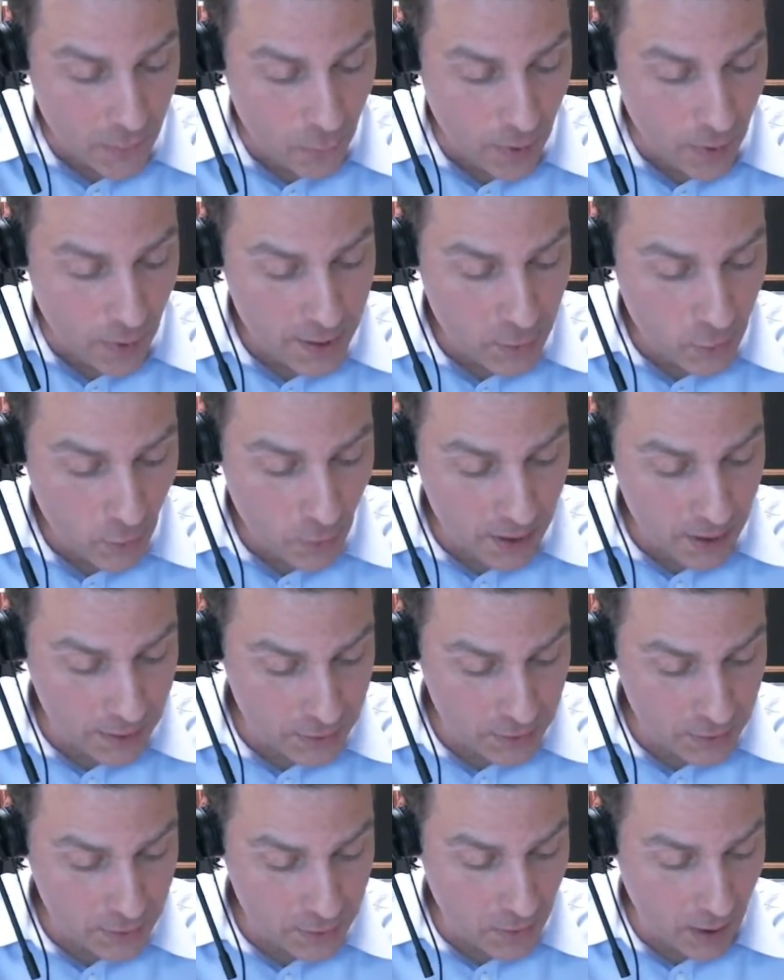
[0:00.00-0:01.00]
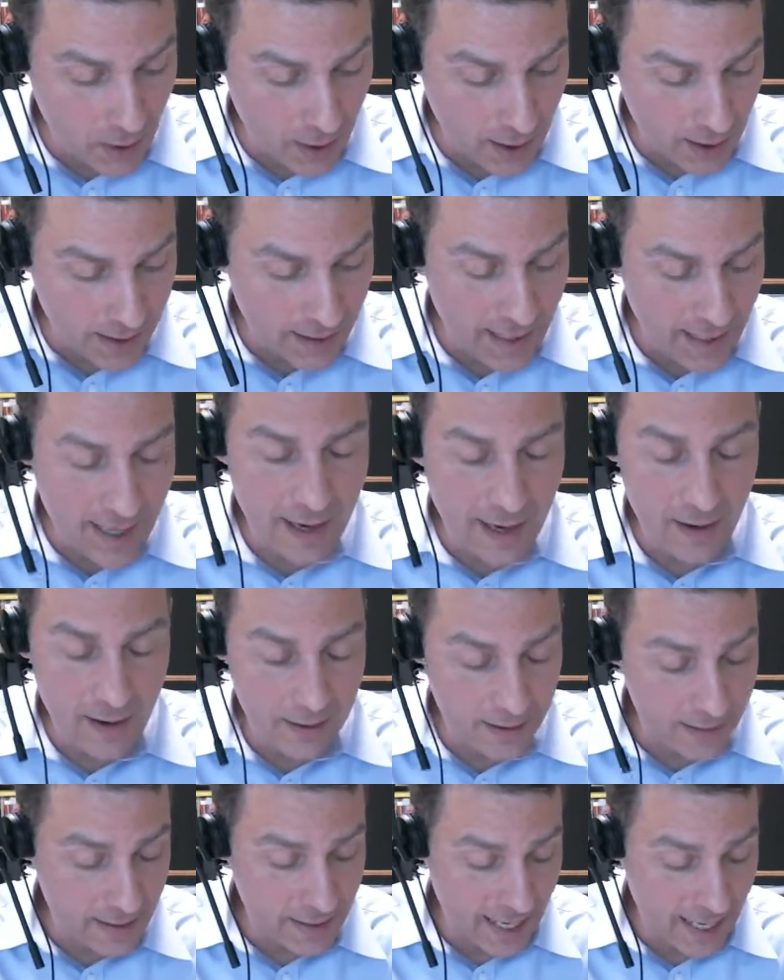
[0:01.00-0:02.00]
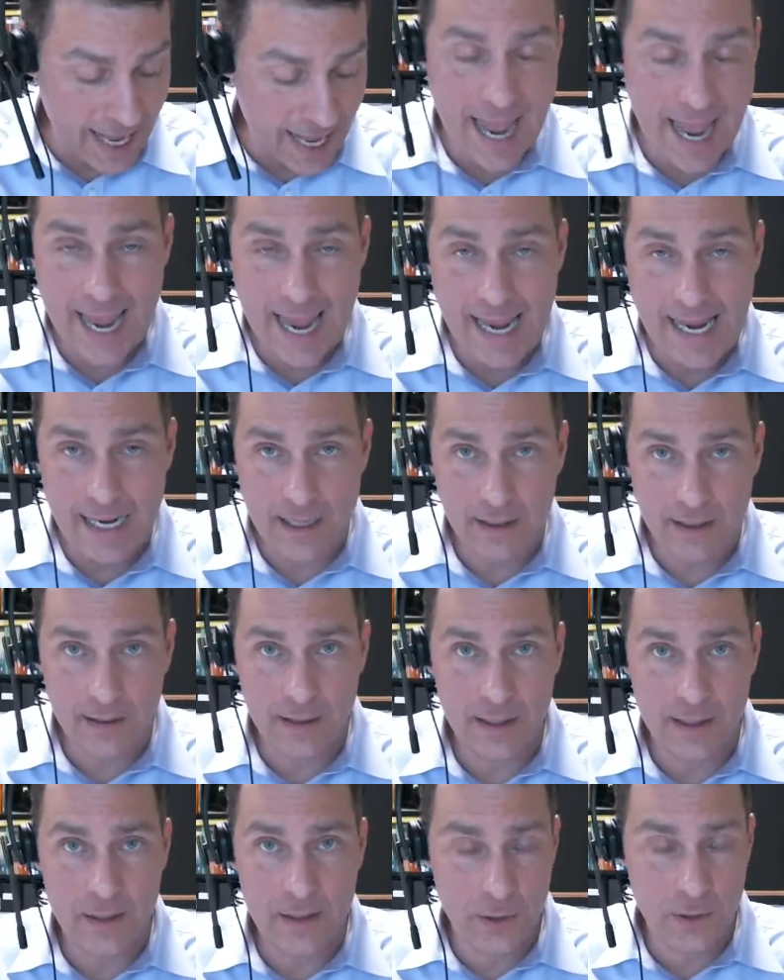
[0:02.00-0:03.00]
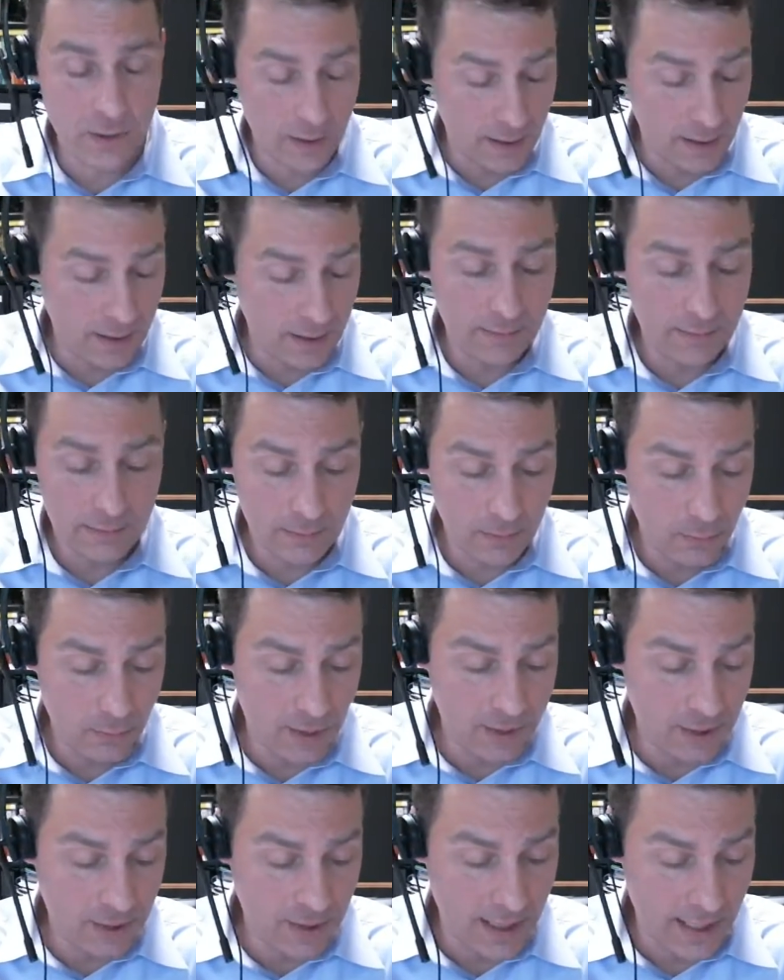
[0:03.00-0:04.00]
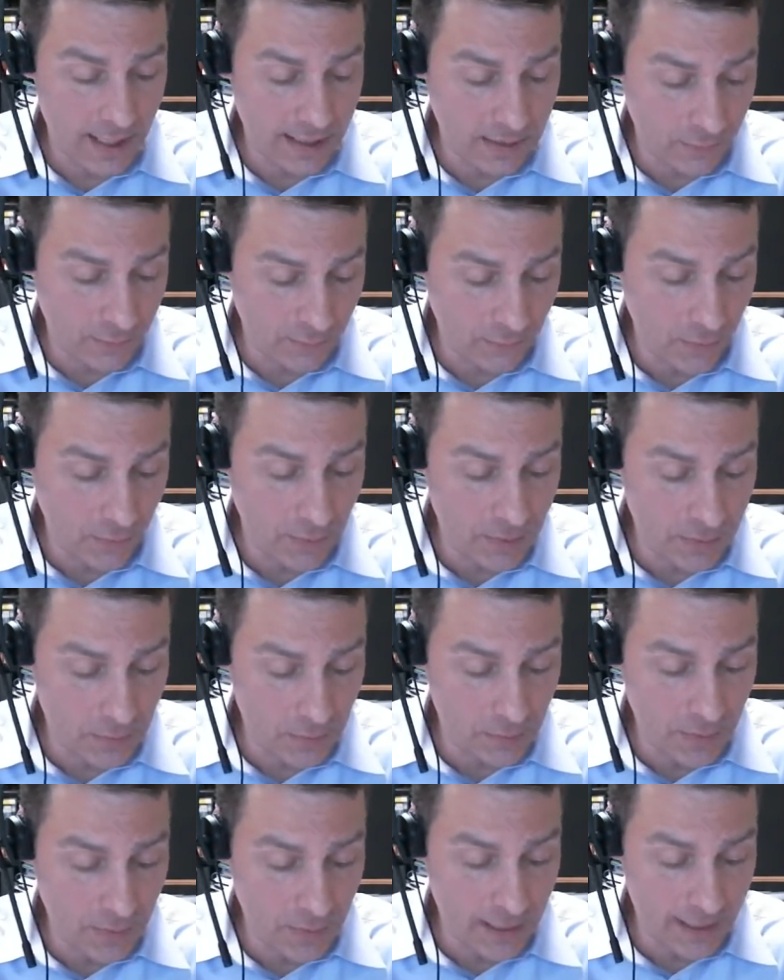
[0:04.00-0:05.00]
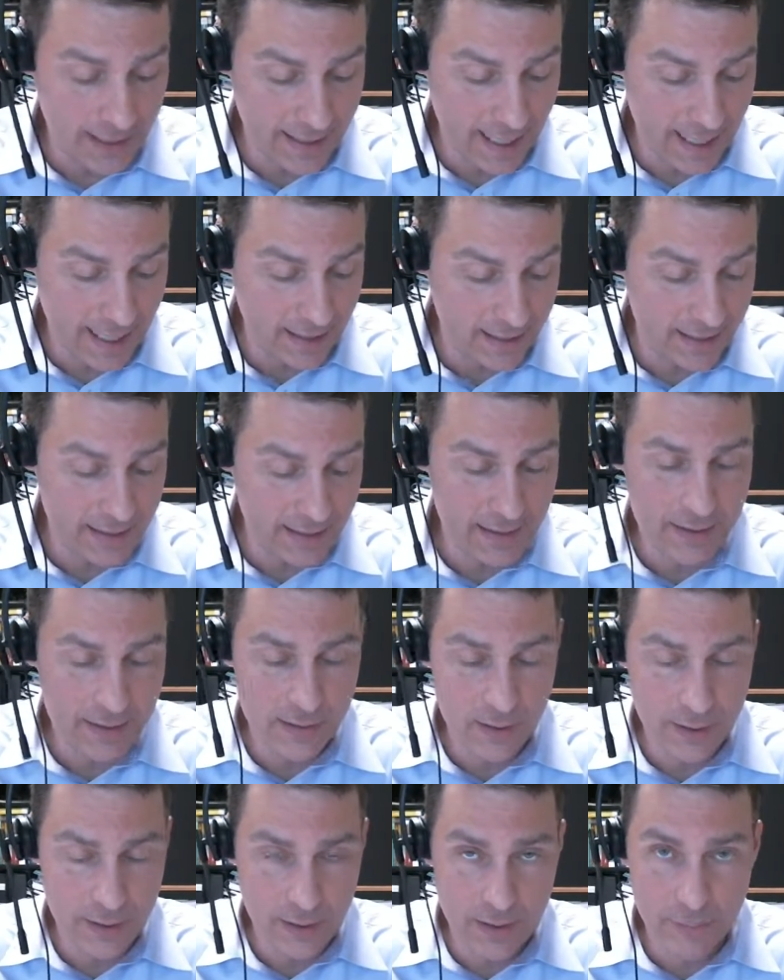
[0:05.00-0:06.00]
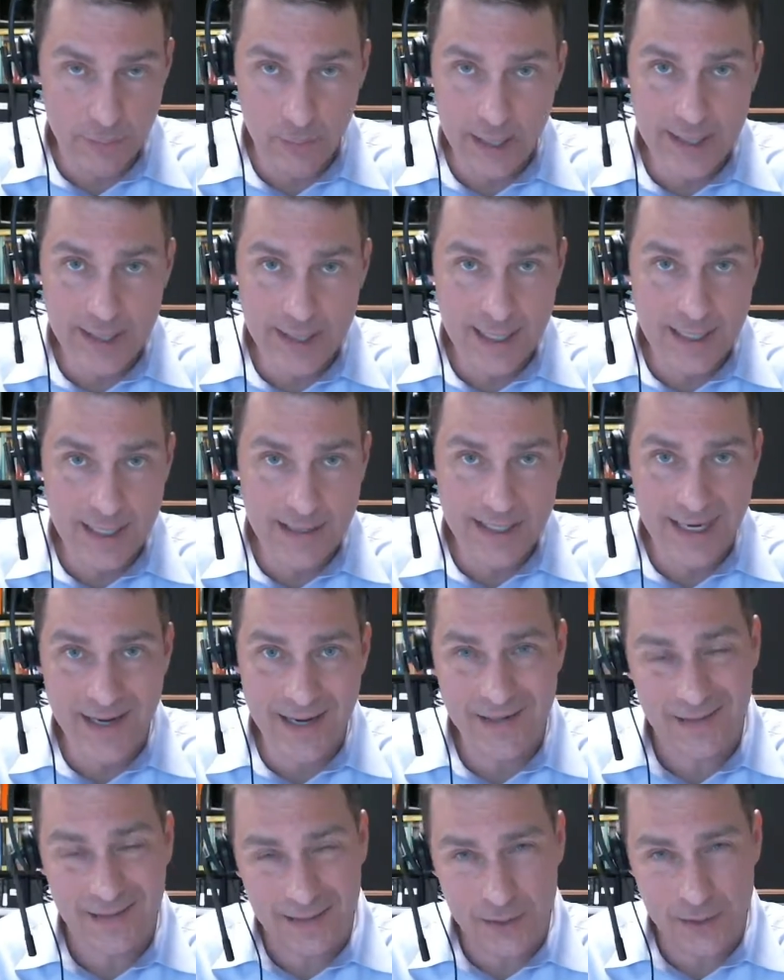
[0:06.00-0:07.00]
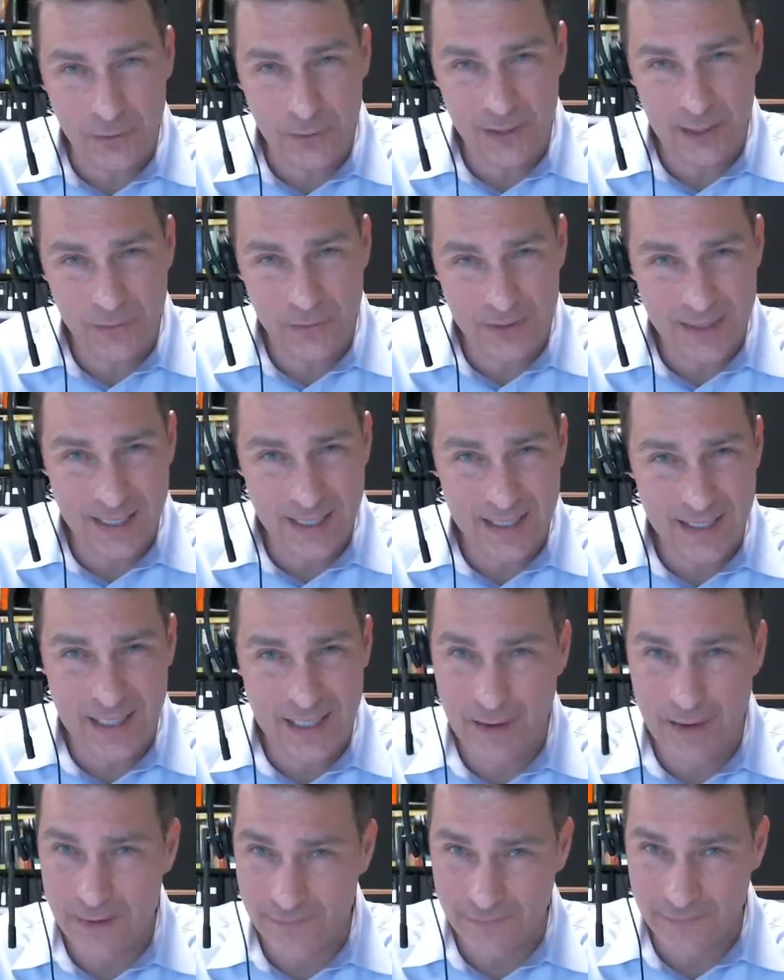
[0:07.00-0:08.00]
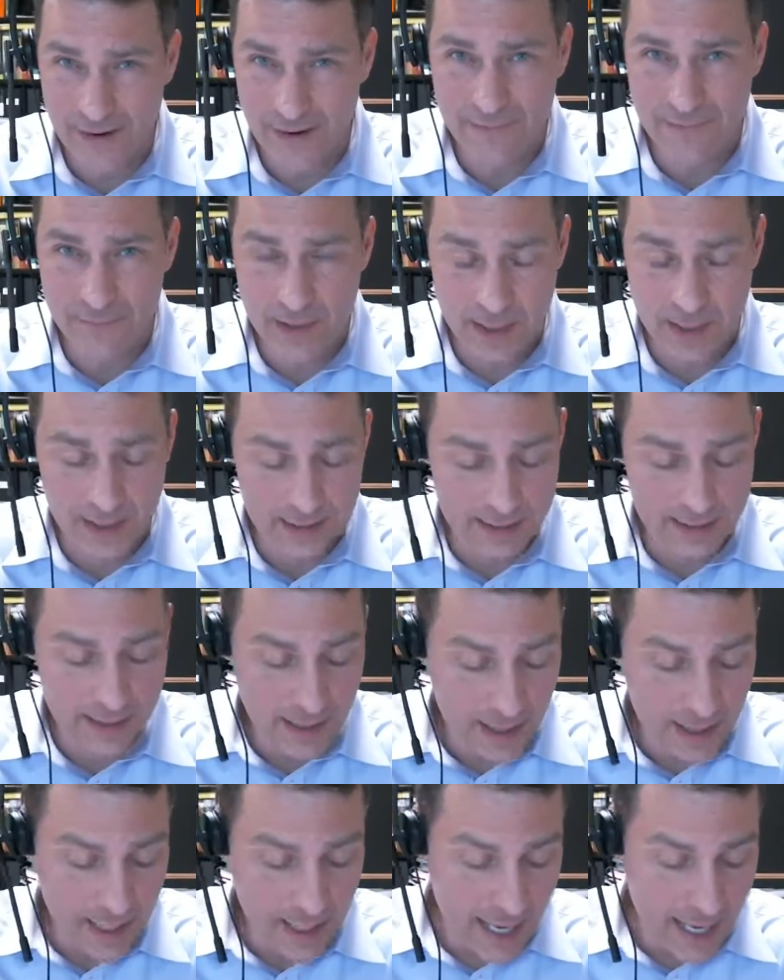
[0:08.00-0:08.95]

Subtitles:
what you want to do on A is you're going to question A is perform a DuPont analysis. So you're going to break that down. Literally would take you about 5 minutes.